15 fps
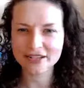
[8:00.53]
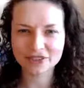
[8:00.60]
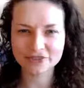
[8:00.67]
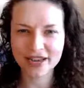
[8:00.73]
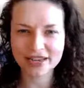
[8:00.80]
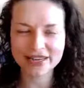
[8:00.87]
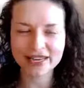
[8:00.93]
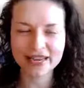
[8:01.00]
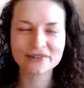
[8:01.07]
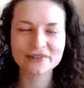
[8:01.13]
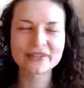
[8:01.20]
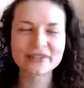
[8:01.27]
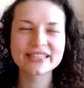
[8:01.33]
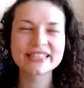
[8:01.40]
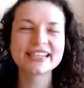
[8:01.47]
if that
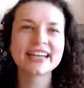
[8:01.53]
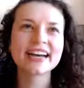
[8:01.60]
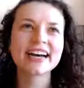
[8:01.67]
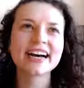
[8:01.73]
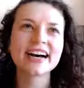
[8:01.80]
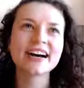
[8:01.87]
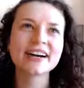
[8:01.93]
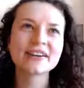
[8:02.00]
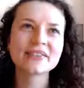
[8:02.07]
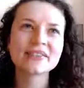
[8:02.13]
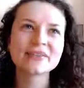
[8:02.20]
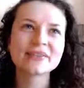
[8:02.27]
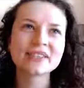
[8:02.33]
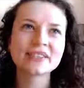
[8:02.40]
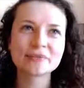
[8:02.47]
counts.
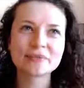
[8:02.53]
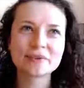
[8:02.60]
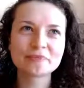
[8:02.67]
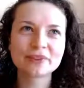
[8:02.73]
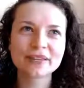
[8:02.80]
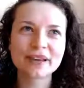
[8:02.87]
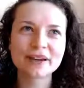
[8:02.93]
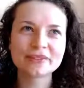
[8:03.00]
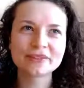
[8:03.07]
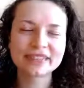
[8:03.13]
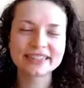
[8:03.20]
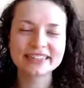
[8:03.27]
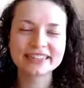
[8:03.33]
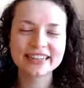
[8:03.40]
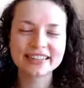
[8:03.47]
Some people count
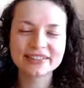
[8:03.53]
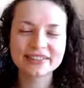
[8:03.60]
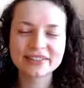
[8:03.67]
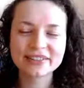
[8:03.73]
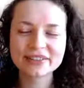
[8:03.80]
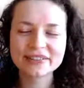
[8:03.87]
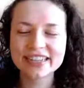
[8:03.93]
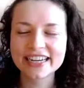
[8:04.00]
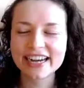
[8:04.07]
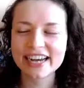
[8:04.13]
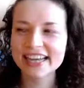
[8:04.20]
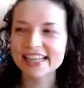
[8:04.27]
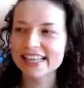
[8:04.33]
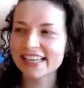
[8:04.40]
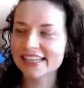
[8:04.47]
it, I don't know.
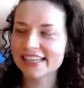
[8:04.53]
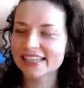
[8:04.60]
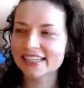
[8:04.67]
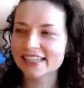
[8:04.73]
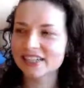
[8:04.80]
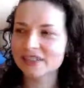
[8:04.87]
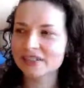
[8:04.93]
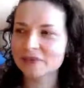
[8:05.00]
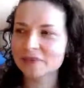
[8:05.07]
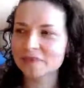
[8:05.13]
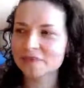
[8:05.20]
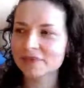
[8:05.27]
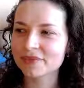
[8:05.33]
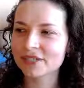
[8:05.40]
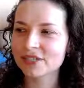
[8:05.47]
And
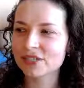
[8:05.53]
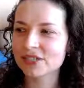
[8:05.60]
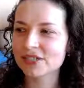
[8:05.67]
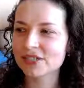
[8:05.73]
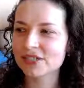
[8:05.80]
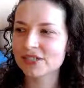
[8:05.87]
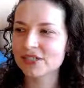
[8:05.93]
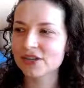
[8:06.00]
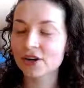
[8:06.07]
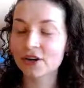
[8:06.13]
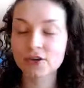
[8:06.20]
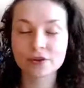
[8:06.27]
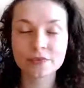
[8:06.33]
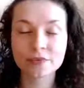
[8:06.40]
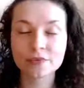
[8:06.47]
then
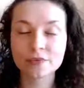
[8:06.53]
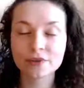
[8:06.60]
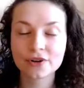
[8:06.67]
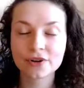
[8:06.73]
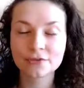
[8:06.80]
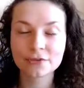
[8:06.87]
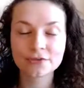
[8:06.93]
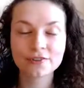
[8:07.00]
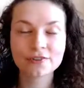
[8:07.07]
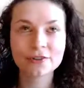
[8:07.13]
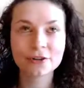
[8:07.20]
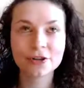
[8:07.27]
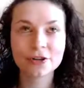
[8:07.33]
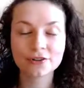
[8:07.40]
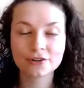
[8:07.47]
if you've ever
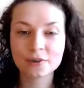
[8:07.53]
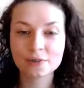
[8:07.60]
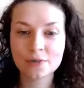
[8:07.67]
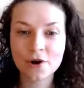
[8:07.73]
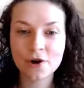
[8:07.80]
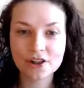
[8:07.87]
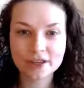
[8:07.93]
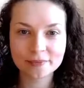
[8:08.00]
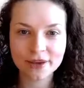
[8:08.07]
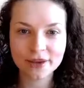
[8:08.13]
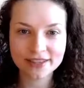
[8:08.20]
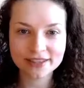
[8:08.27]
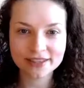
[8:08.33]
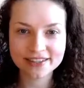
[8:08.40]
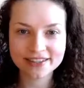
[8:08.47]
heard of the Paula
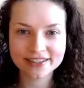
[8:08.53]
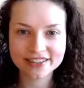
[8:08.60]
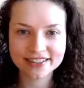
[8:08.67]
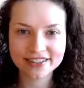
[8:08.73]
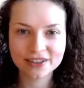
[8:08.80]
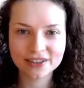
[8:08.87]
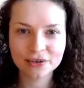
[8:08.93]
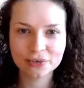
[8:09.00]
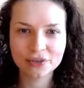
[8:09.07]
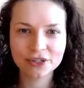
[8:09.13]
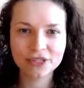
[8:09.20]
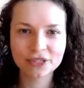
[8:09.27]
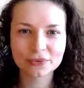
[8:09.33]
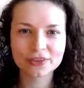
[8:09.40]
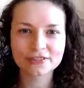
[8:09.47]
method, working with